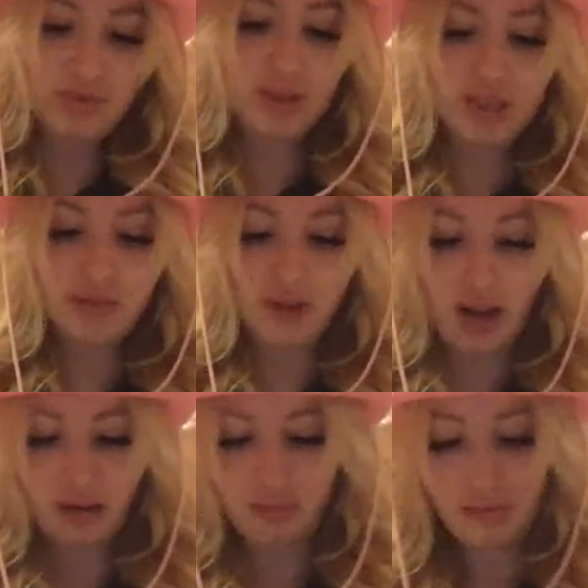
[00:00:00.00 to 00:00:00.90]
this is
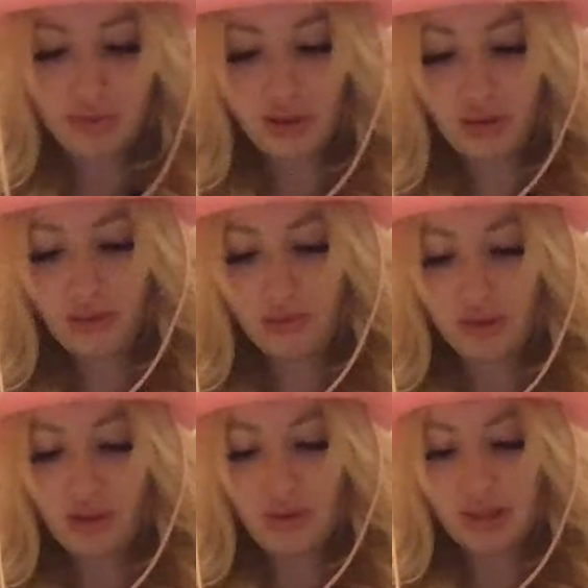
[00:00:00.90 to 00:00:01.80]
fine. So the
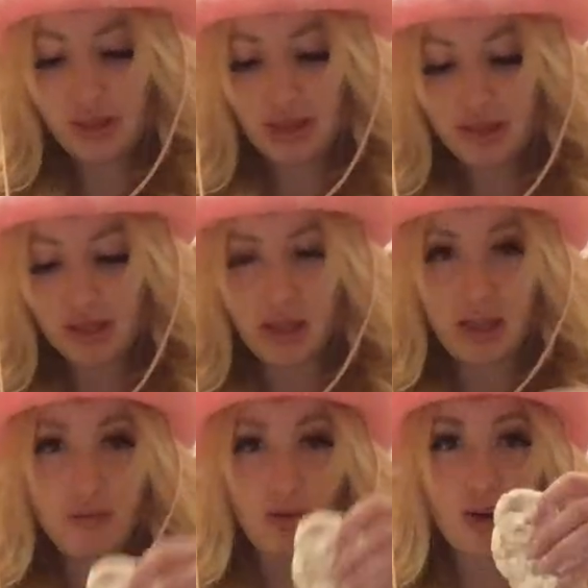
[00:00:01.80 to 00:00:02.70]
dough isn't that sticky
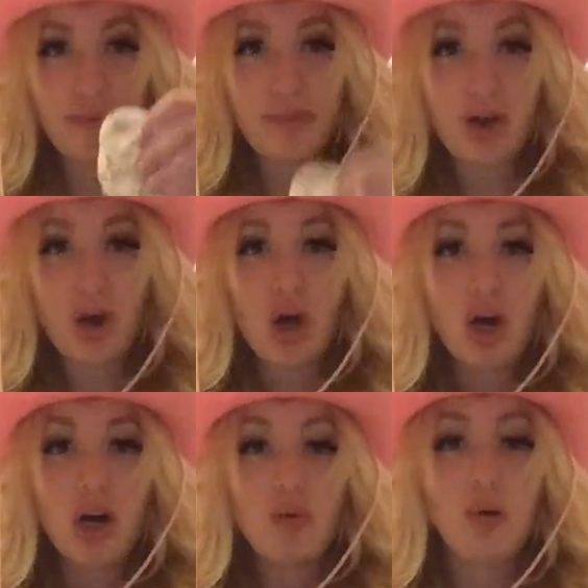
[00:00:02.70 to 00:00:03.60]
anymore.
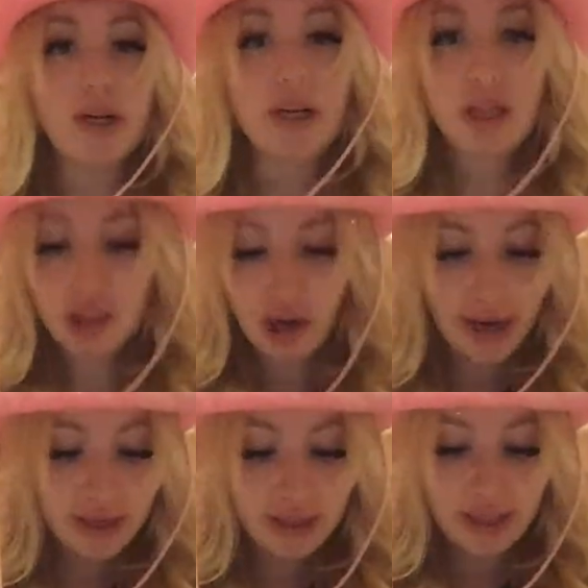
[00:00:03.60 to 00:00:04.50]
We're gonna try
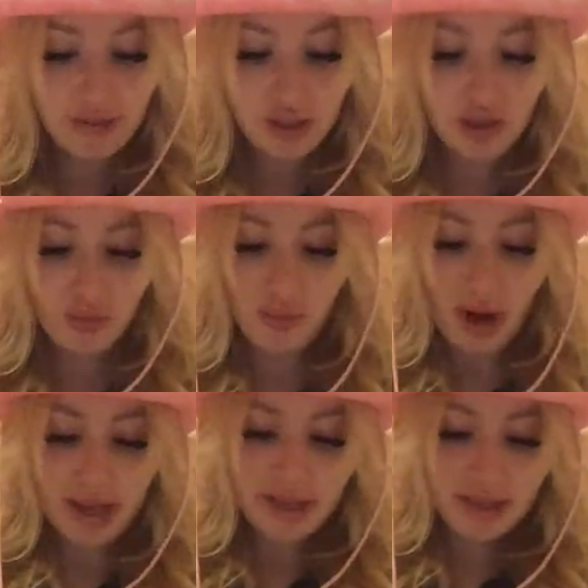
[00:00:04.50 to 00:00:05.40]
to leave it to
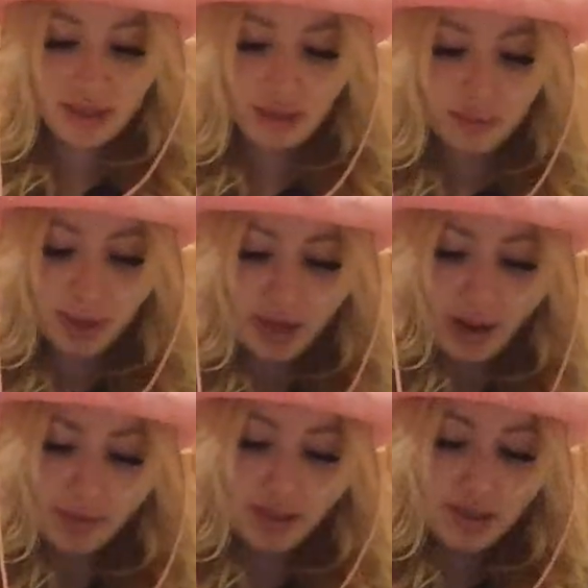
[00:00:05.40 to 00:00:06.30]
rise a little bit. I'm
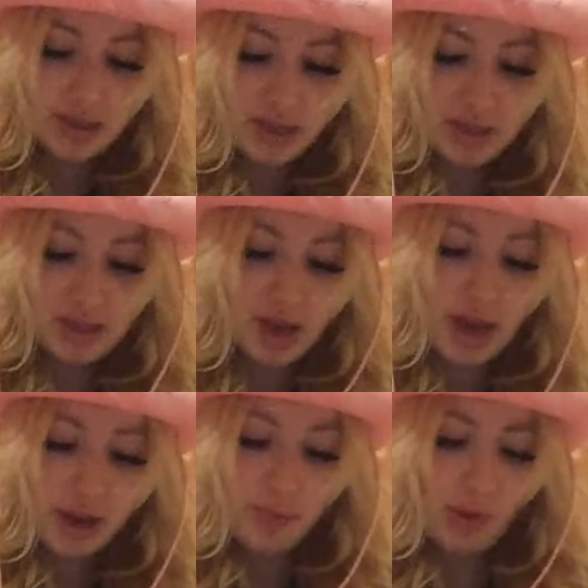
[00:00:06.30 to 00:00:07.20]
gonna set it
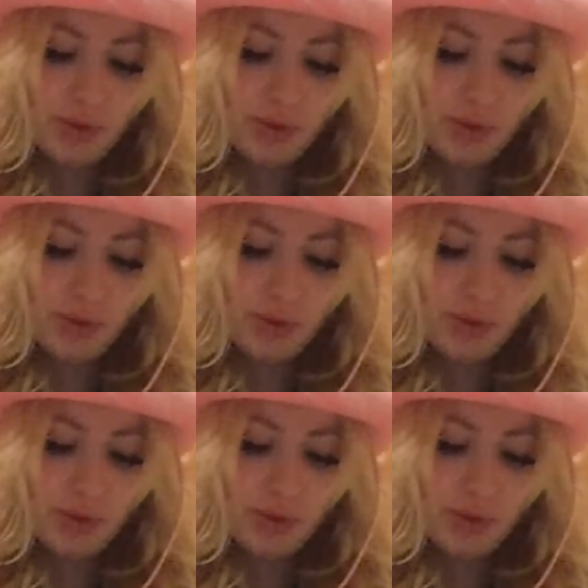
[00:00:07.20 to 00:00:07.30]
aside while we